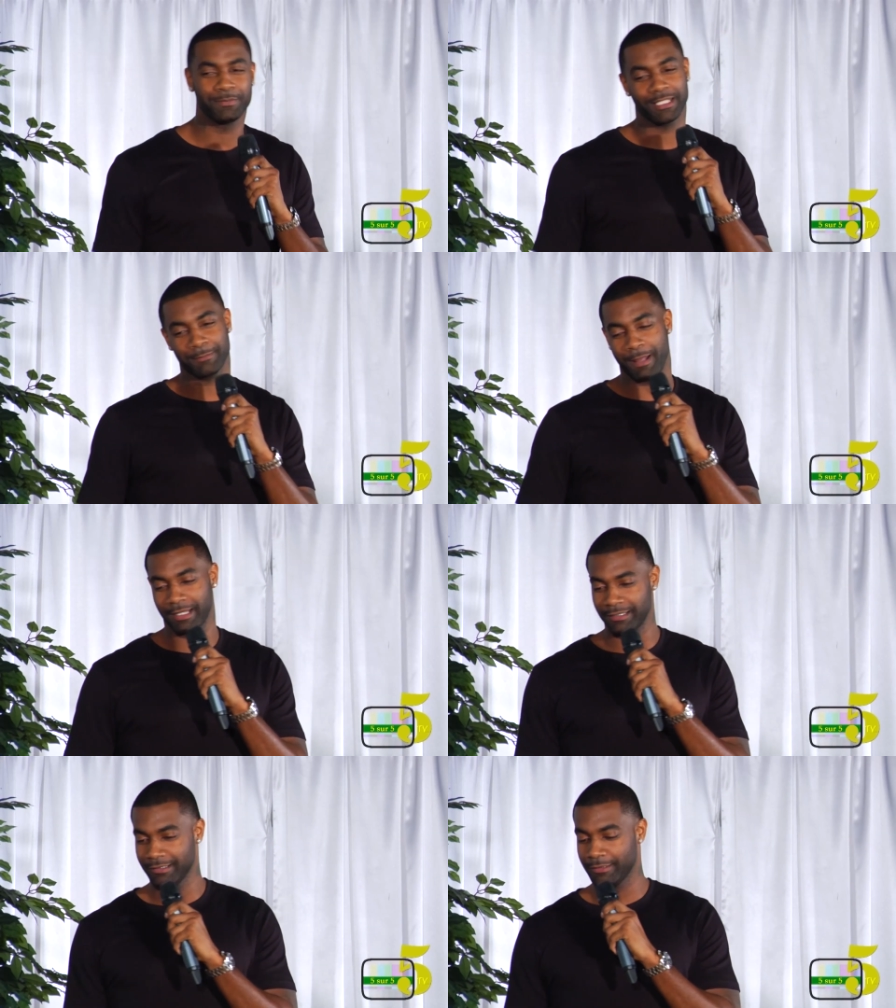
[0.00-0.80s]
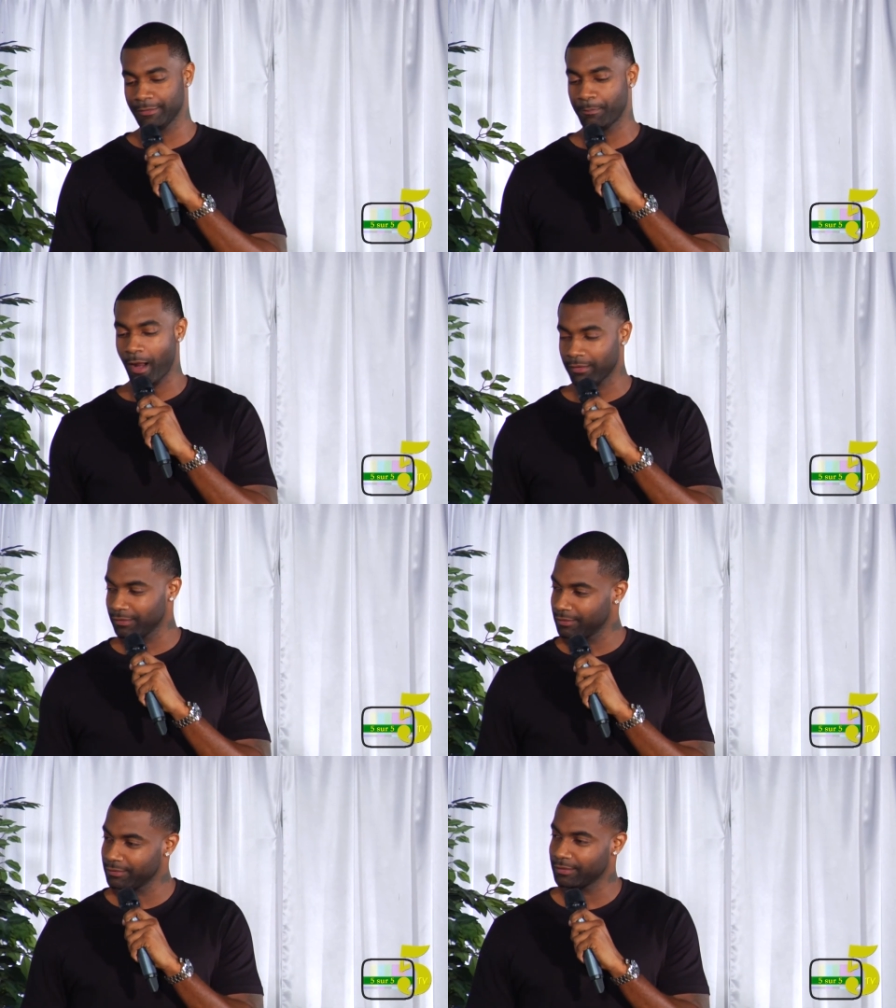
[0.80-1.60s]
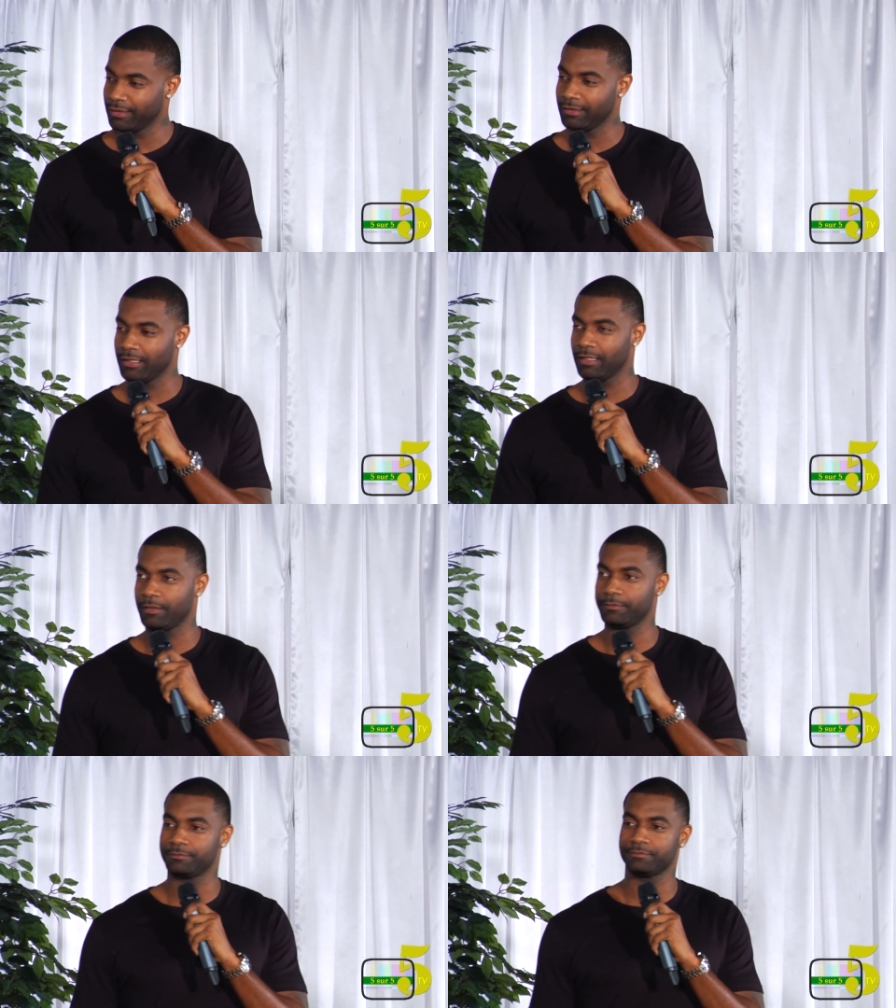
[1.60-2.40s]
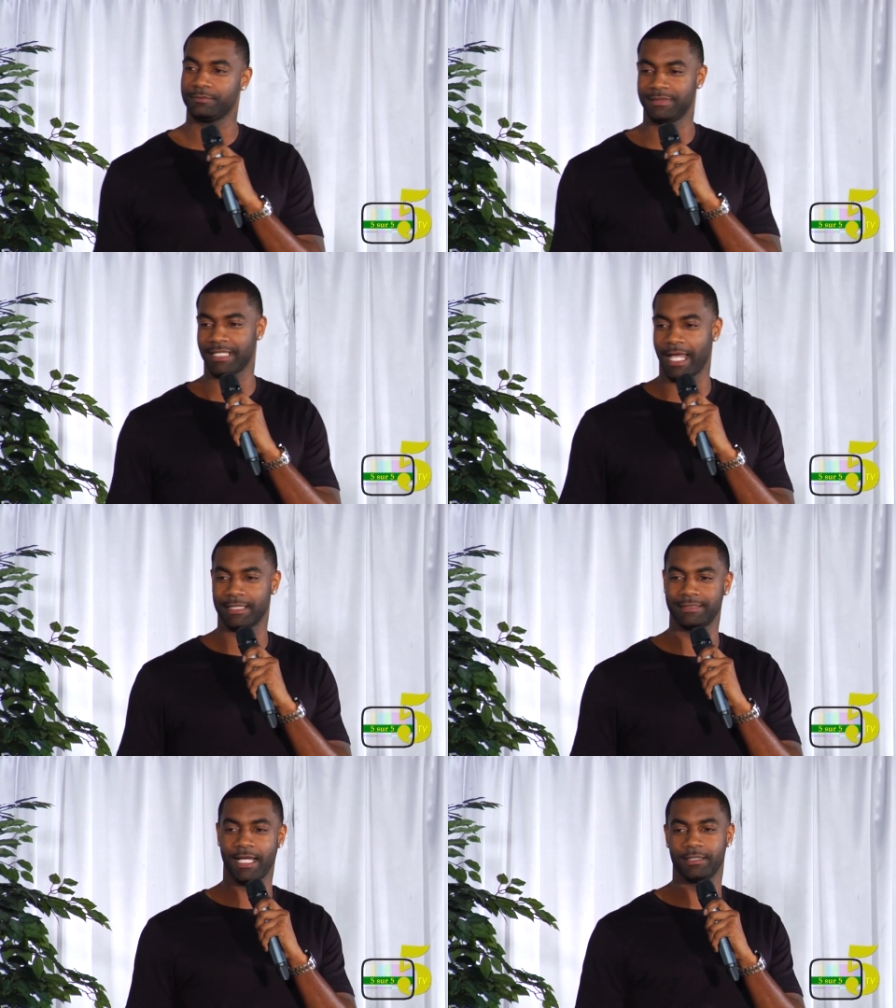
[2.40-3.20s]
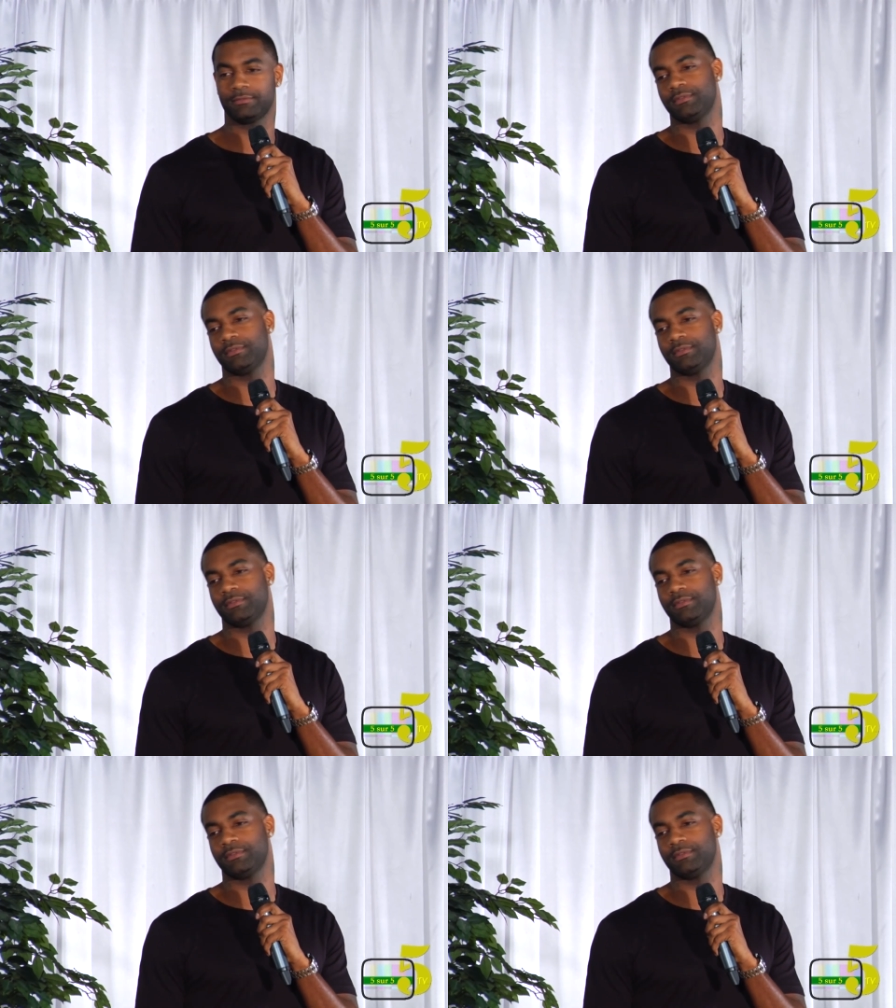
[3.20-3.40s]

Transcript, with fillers: Think about a little modeling, and um, besides that,